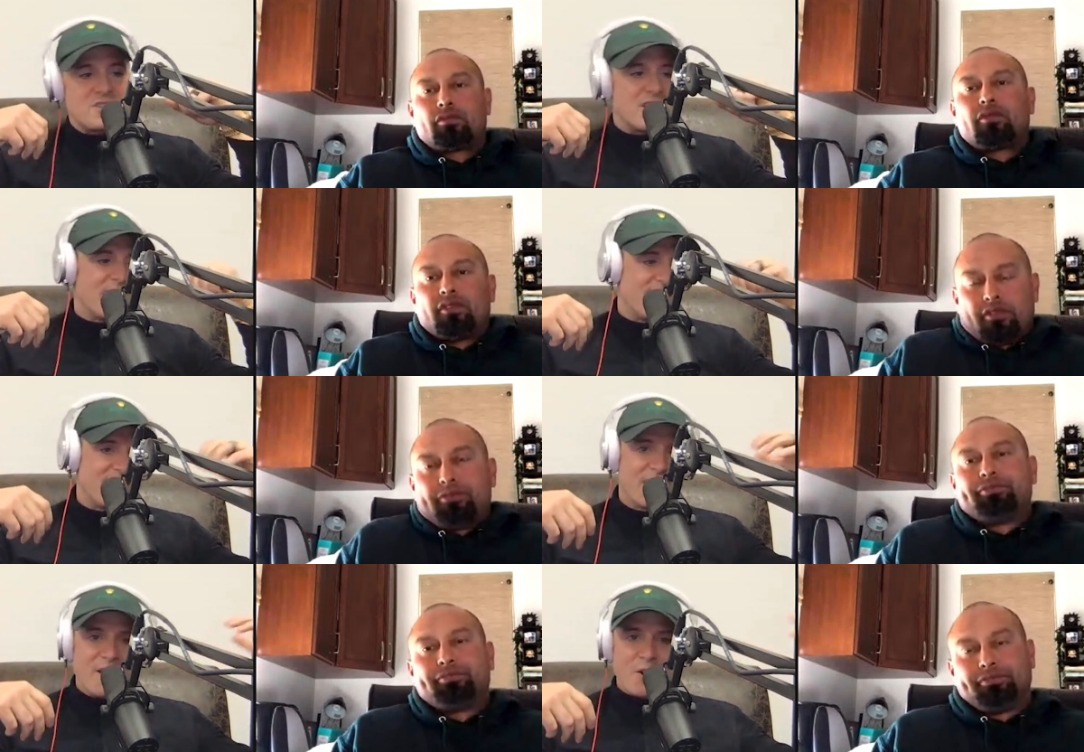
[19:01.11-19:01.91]
Speaker 1: in
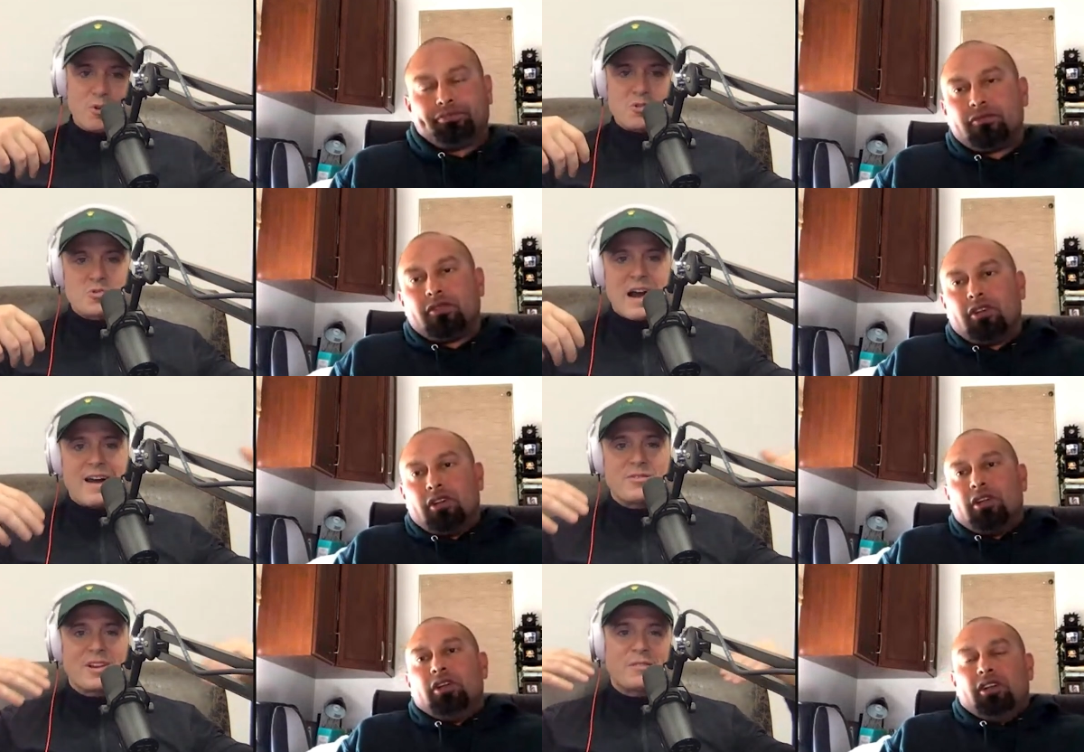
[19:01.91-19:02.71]
or your
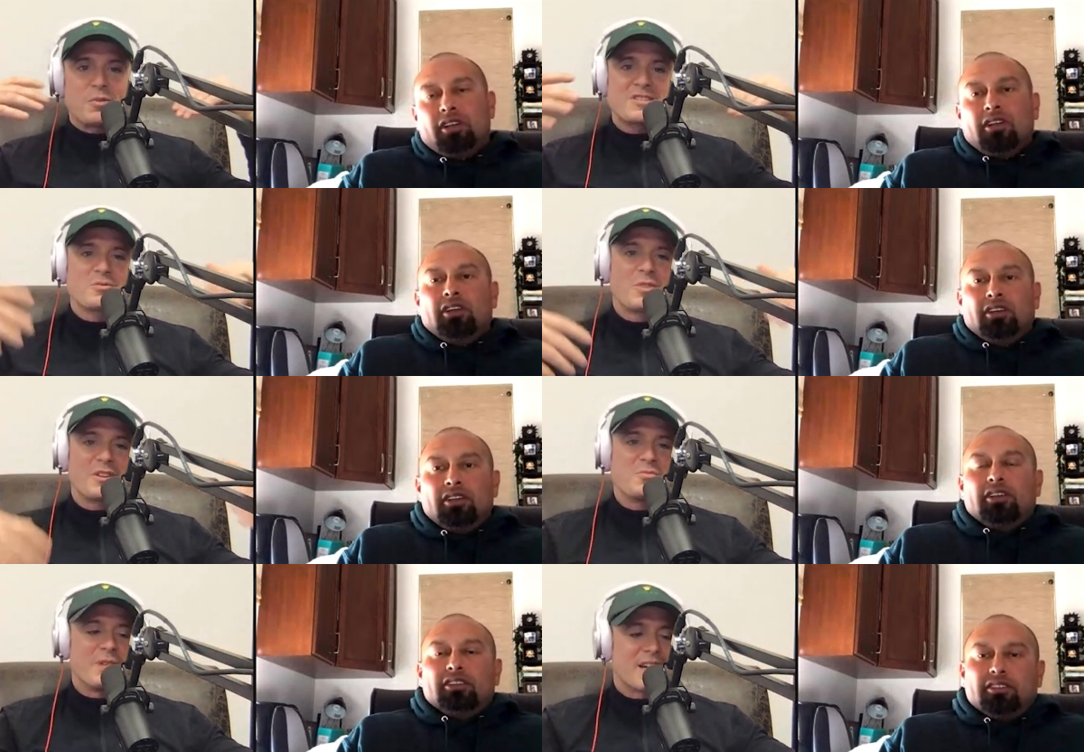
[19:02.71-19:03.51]
driver, like what's the one you
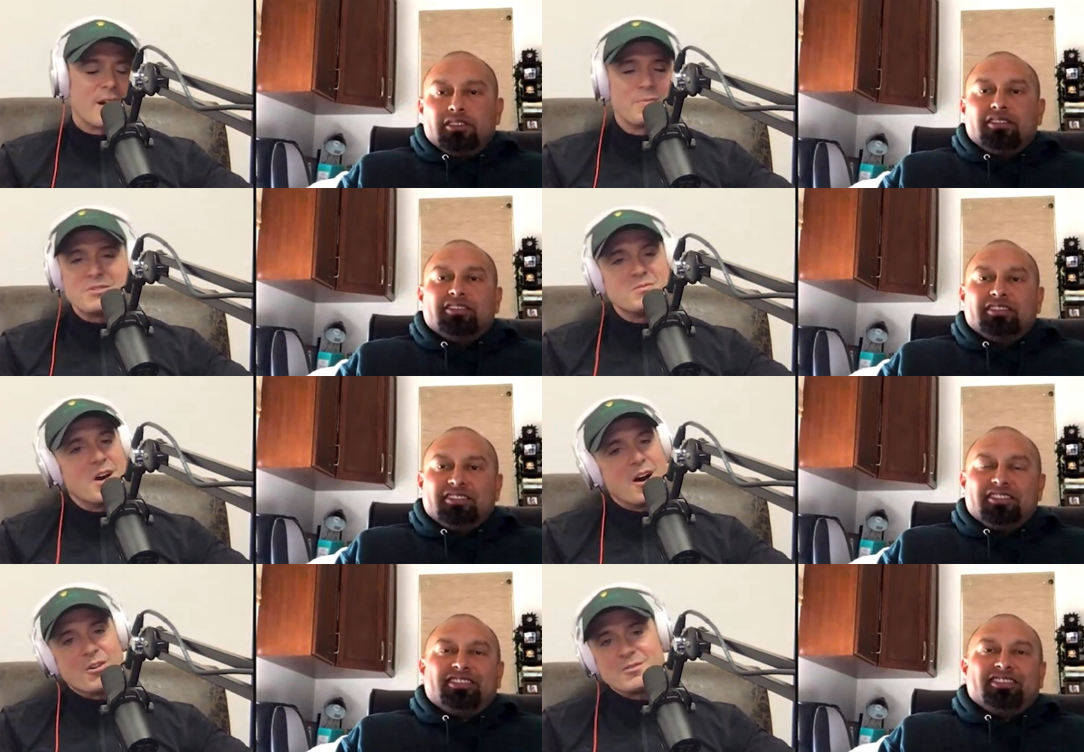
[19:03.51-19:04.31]
pick up and you
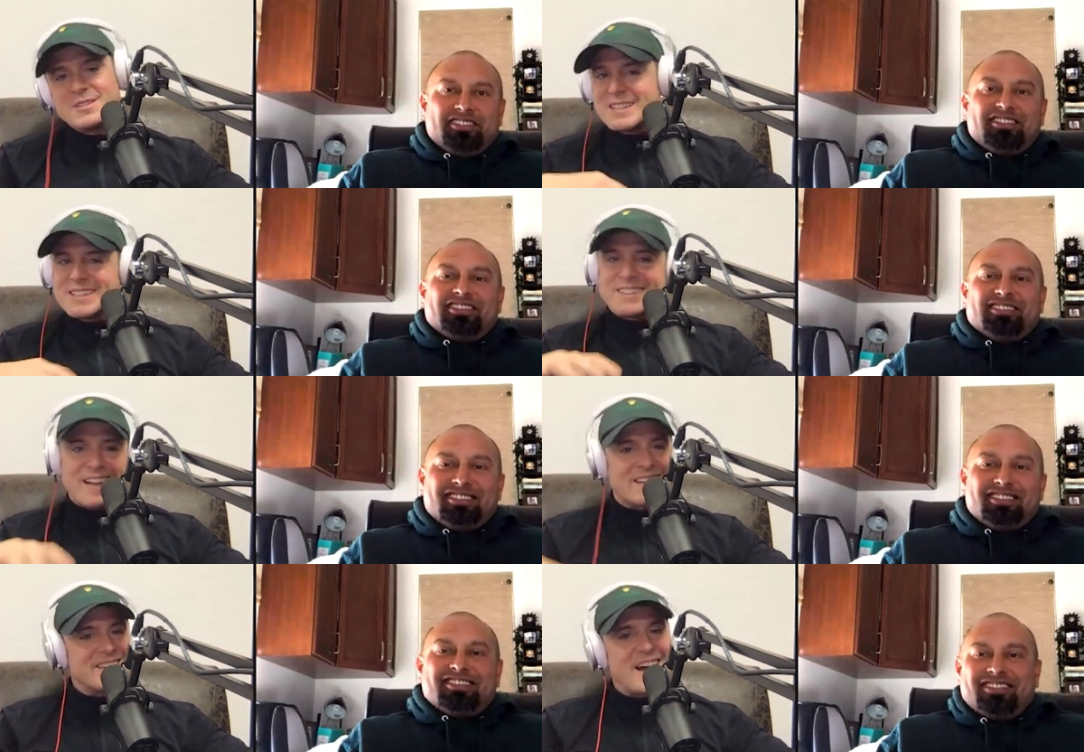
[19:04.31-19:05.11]
know,
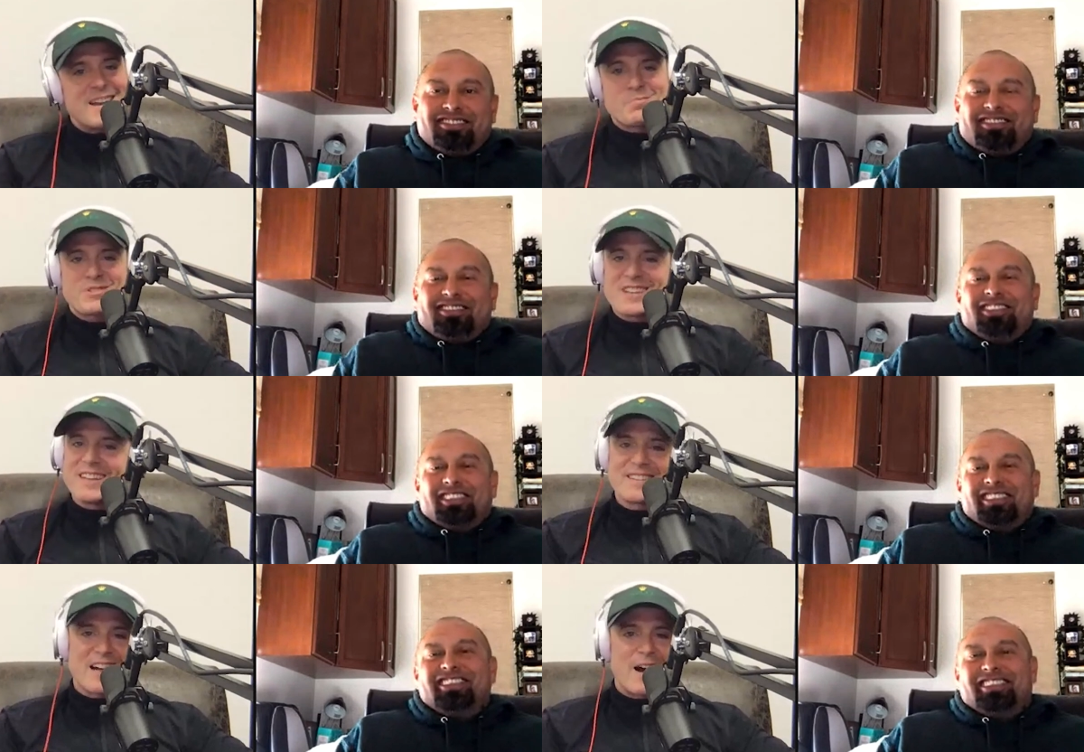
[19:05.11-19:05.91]
like ninety percent of the
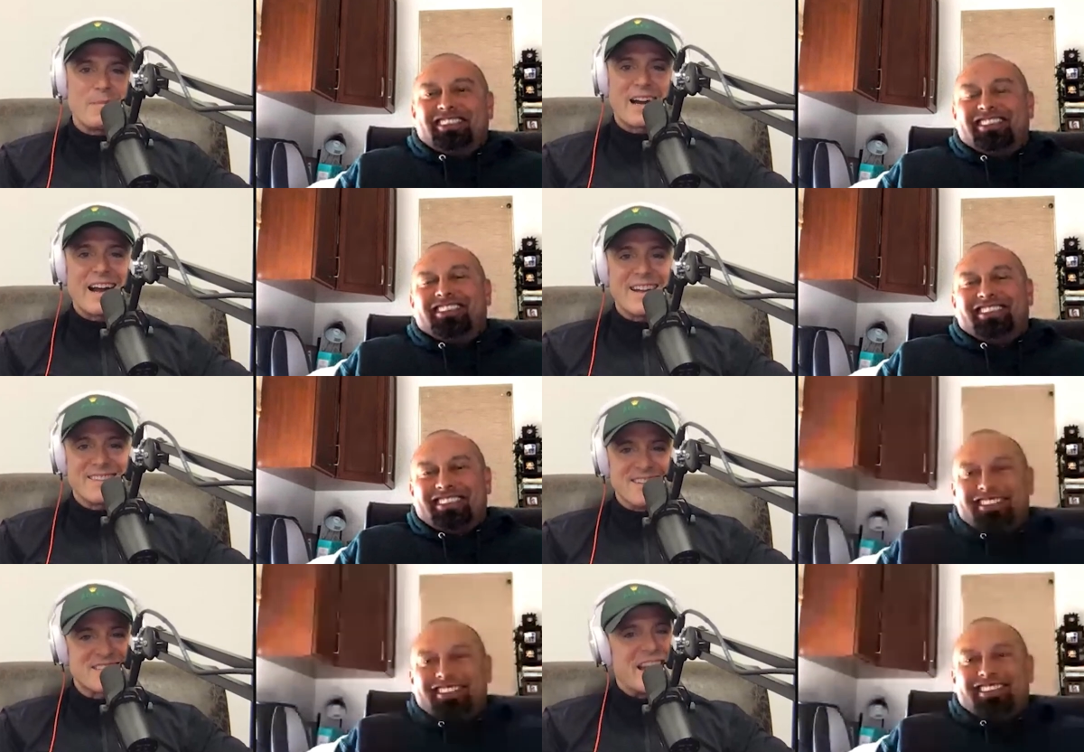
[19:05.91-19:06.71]
time I got
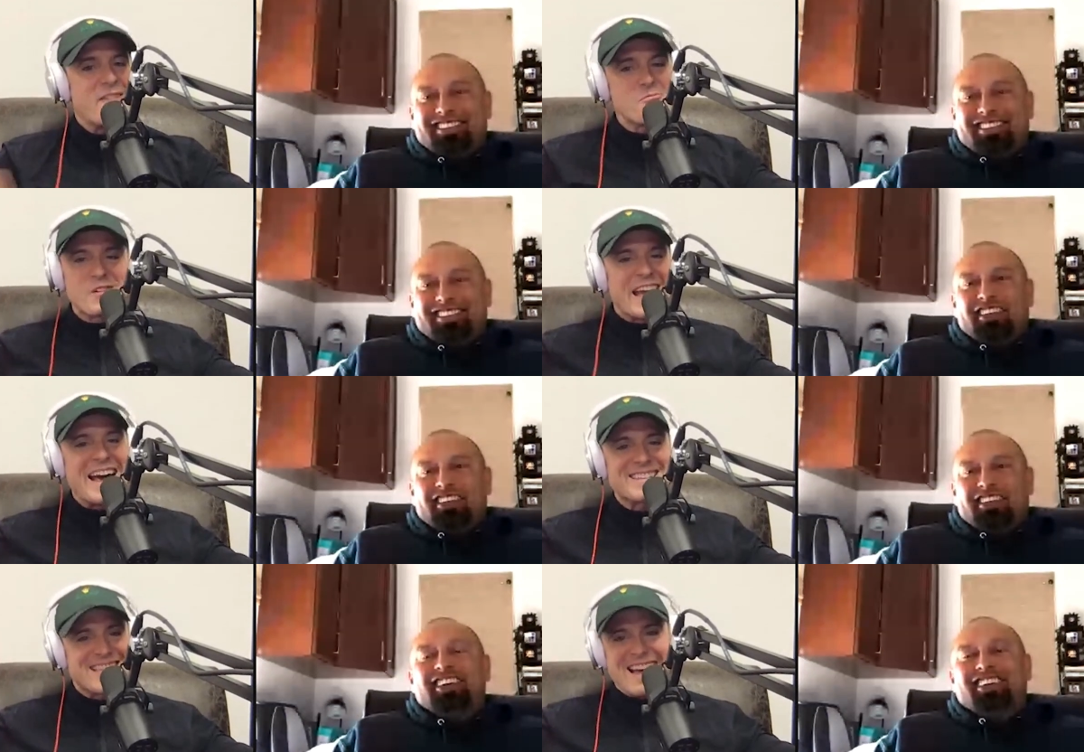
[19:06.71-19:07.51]
this and everyone
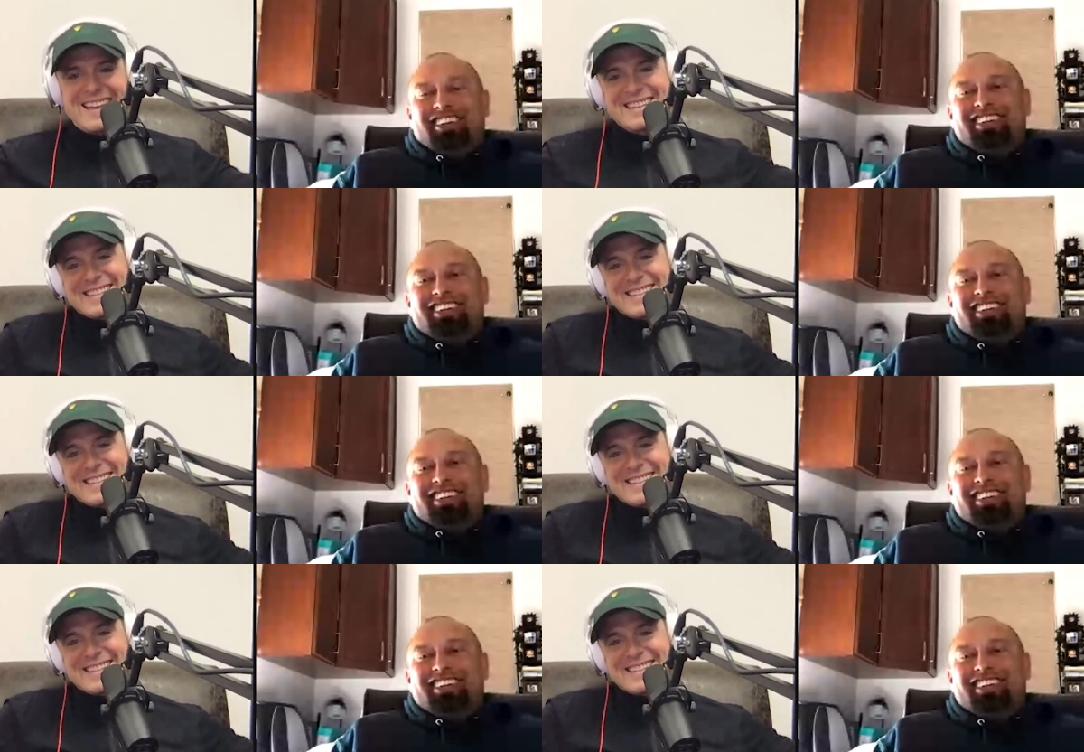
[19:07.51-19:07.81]
has that.